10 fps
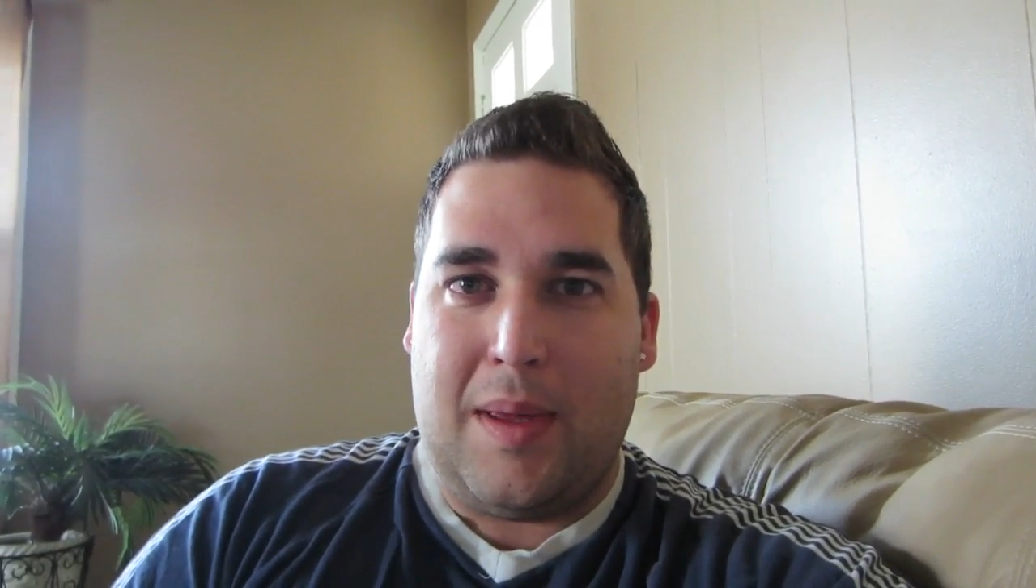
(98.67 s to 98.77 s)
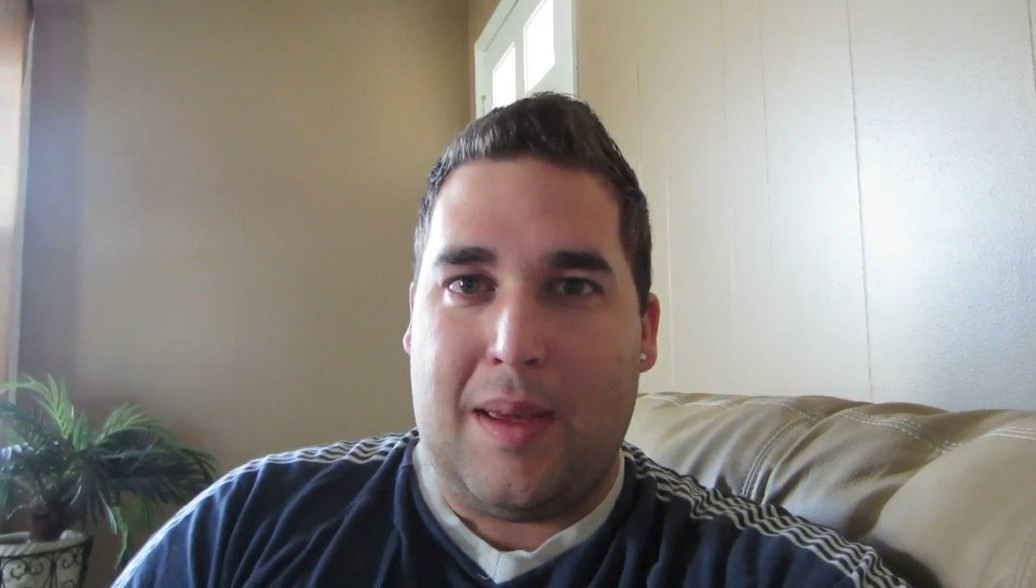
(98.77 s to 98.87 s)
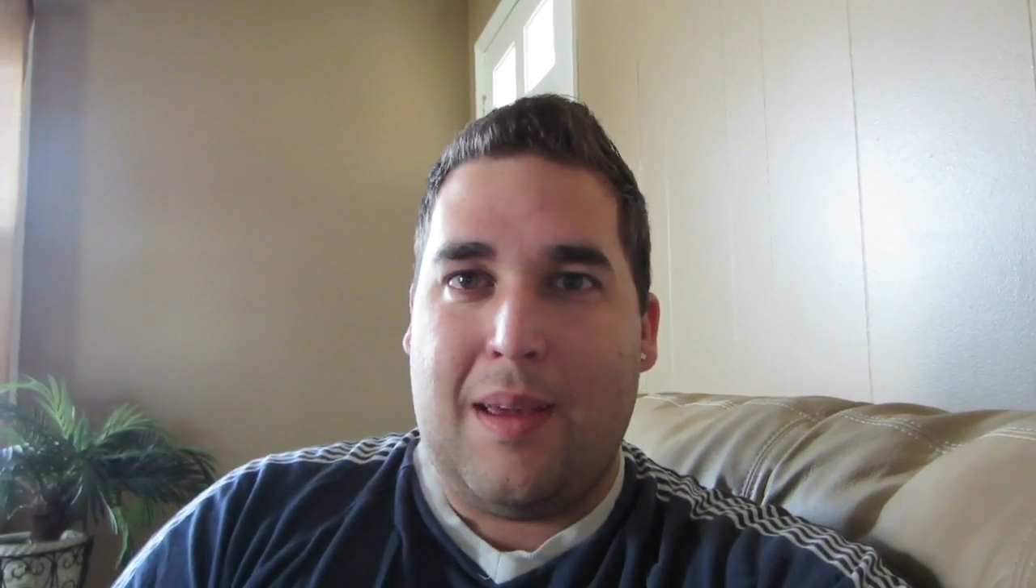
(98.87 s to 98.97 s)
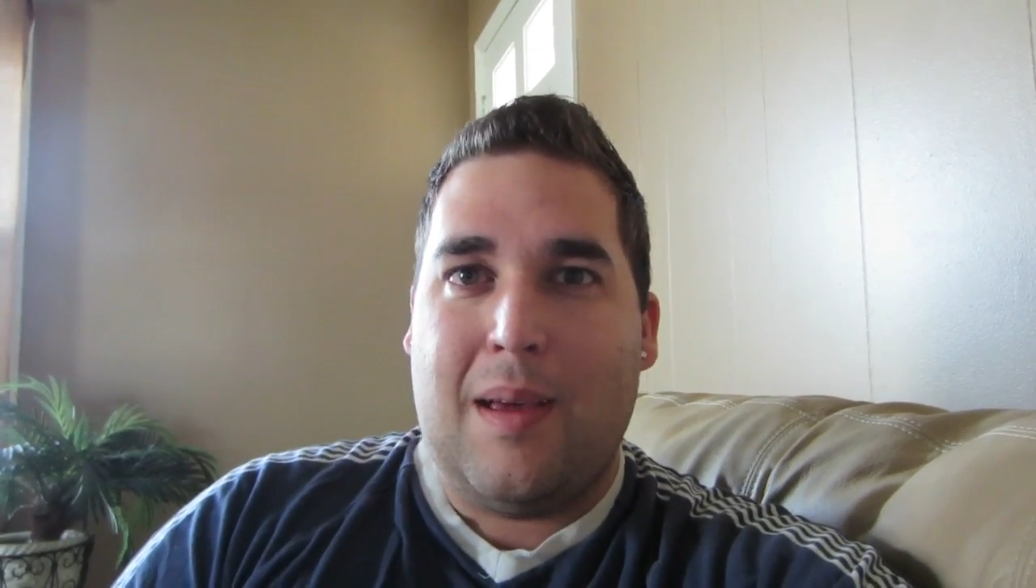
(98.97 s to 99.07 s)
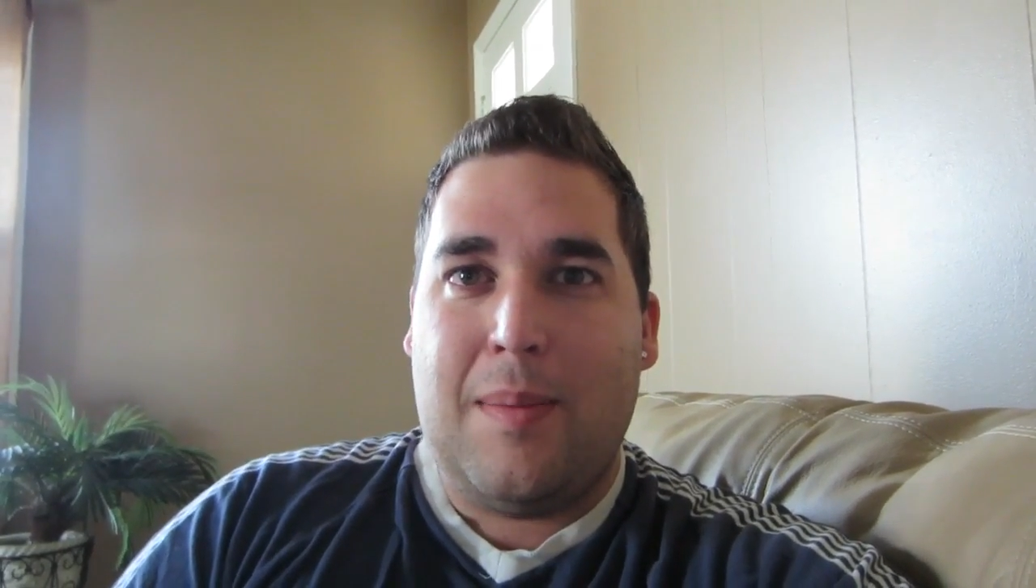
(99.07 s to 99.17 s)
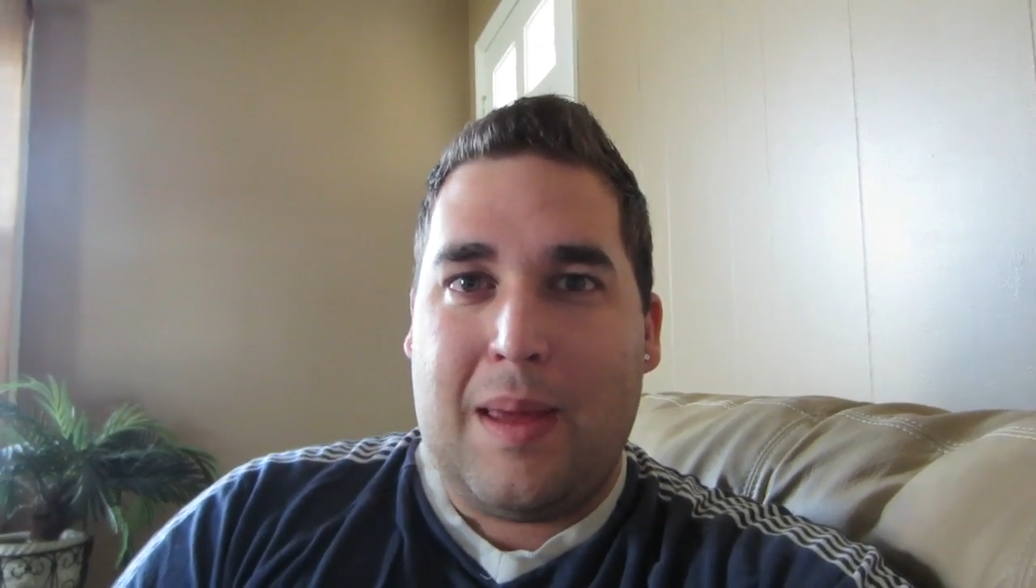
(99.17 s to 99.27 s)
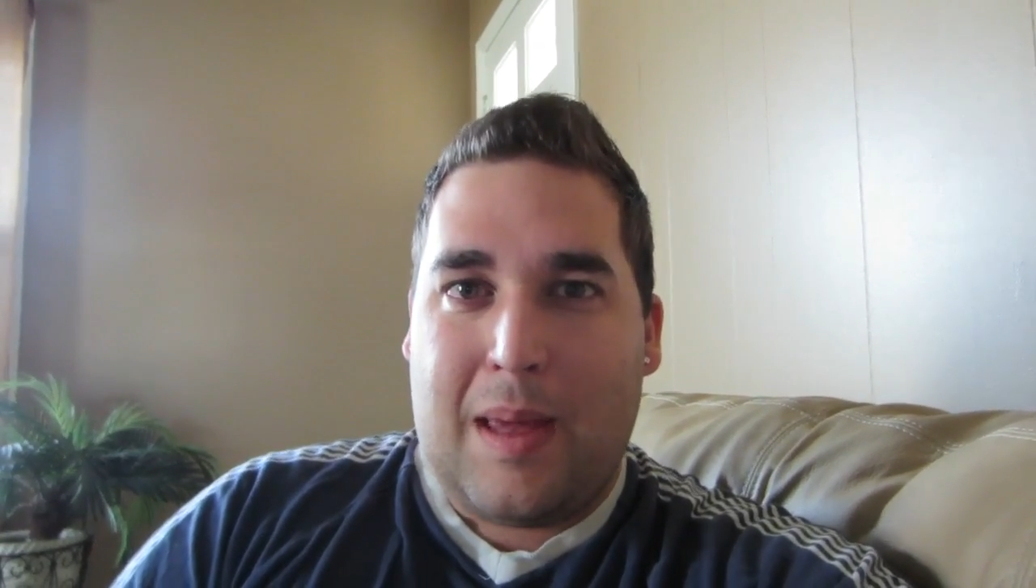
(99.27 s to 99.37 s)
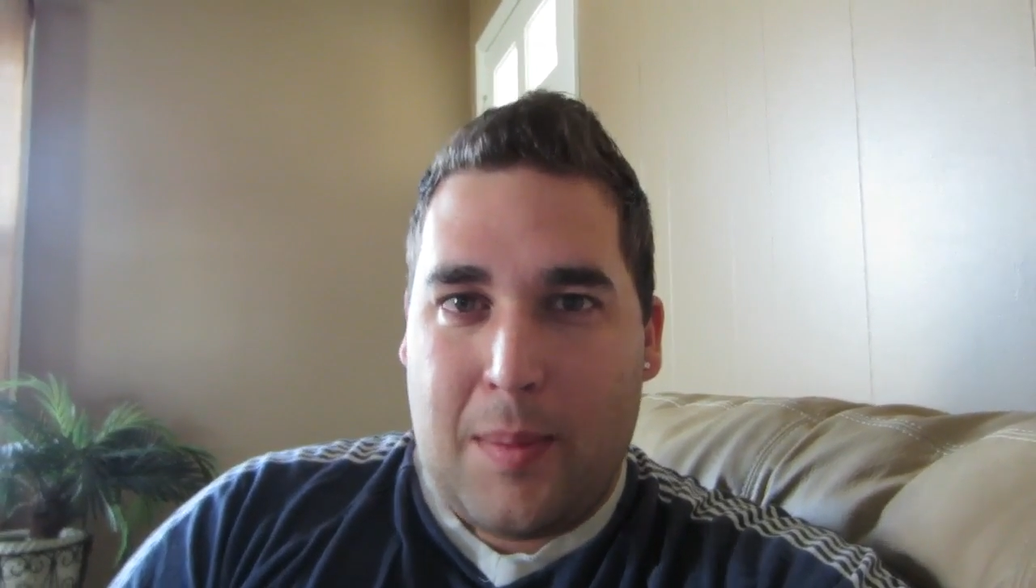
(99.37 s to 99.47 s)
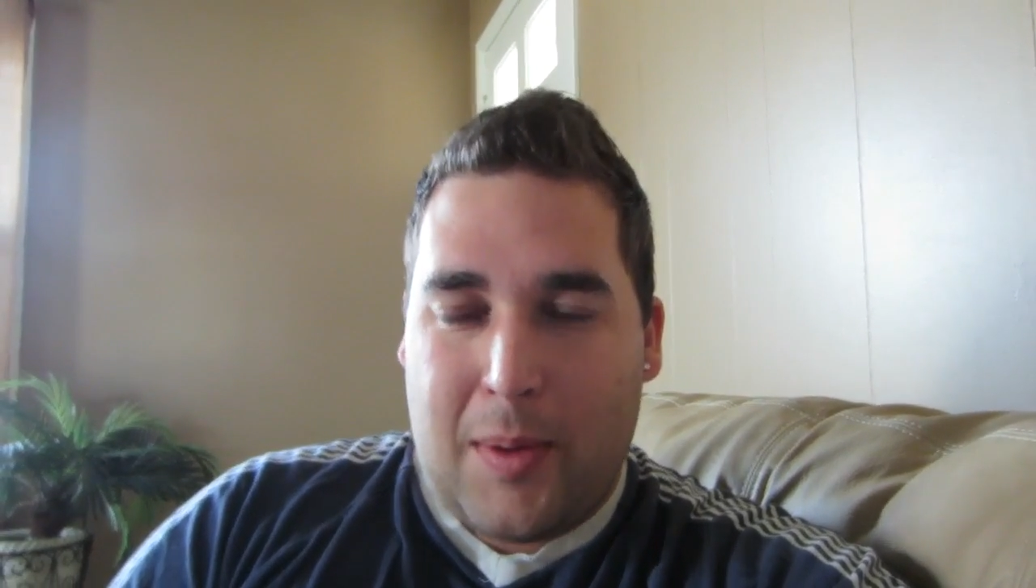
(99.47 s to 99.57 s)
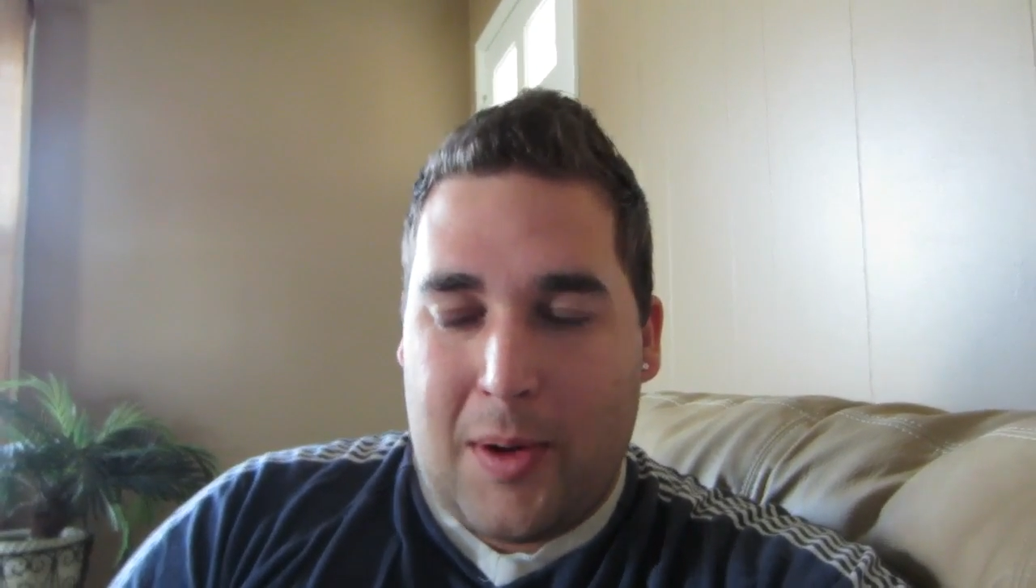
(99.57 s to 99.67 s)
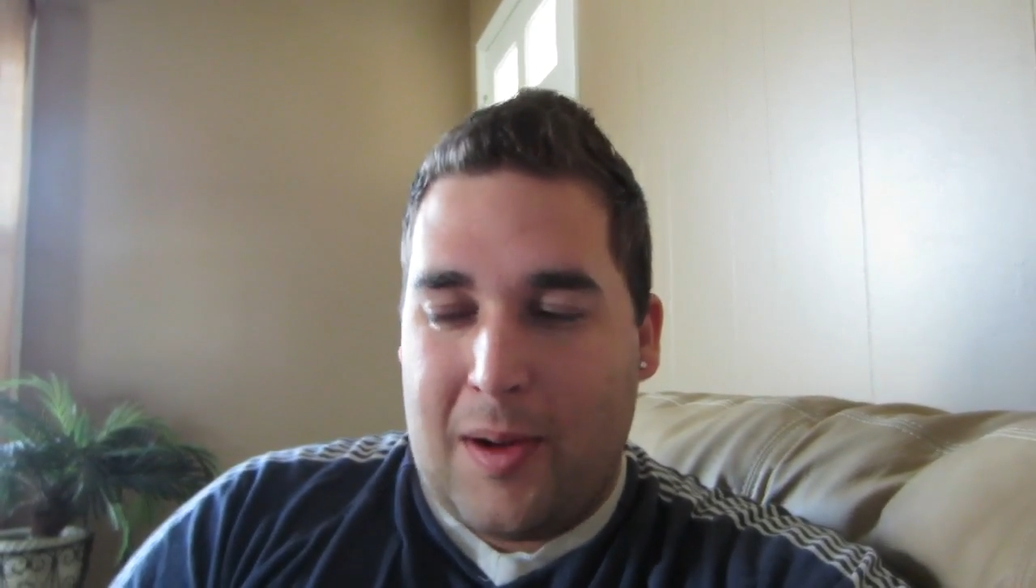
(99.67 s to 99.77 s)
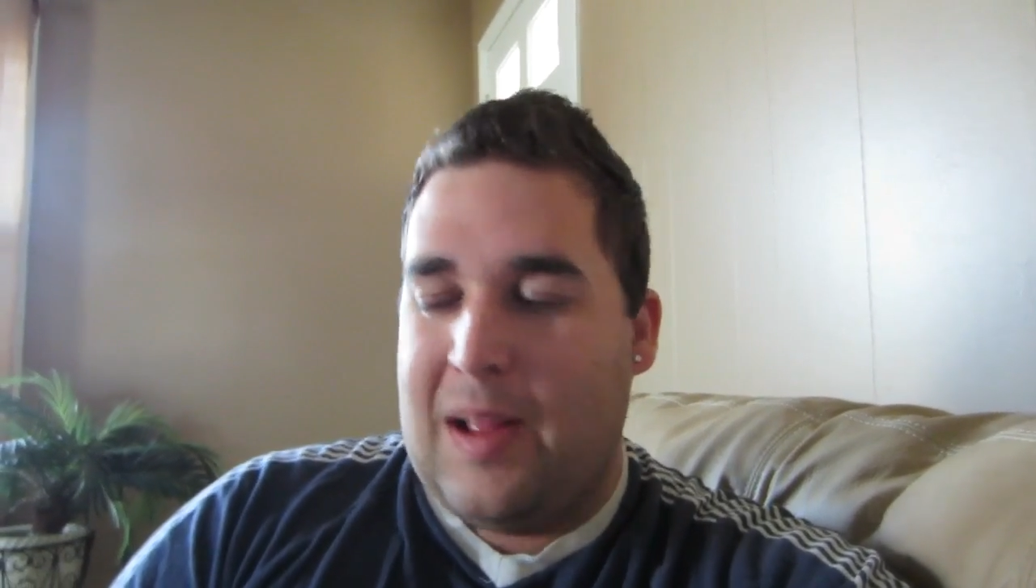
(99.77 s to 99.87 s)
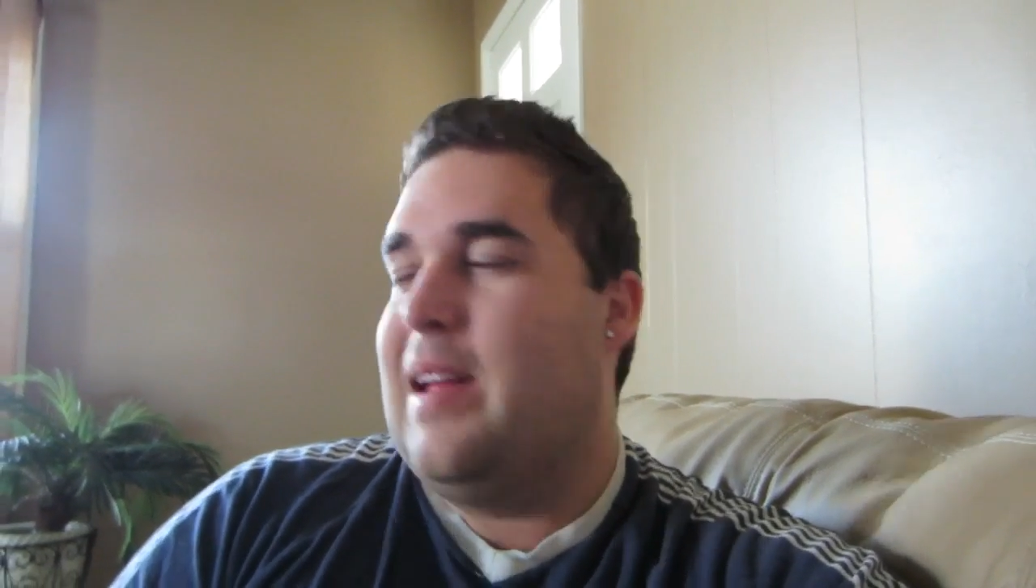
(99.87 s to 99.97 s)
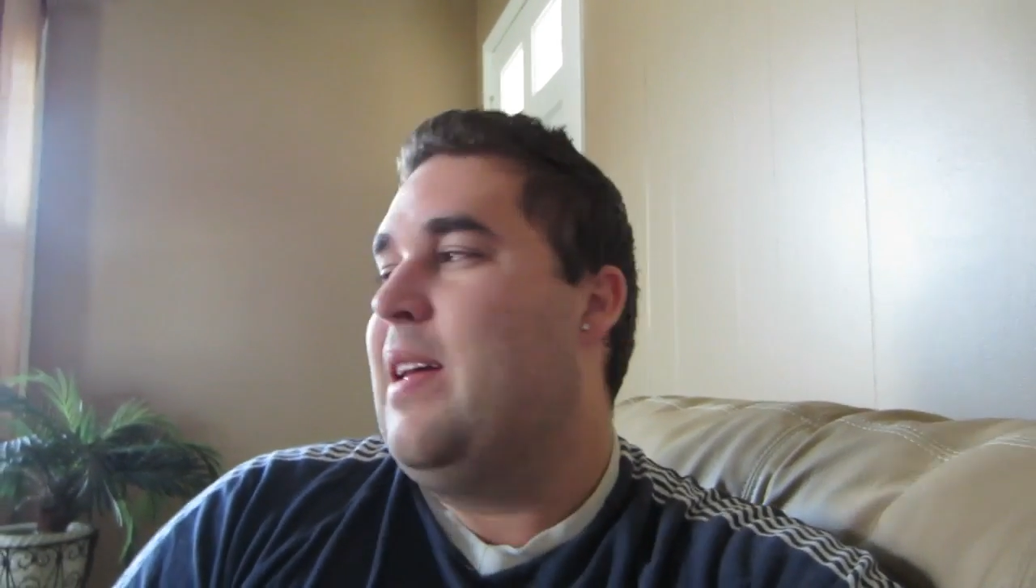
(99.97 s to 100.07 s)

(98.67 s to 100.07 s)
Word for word: be a happy camper.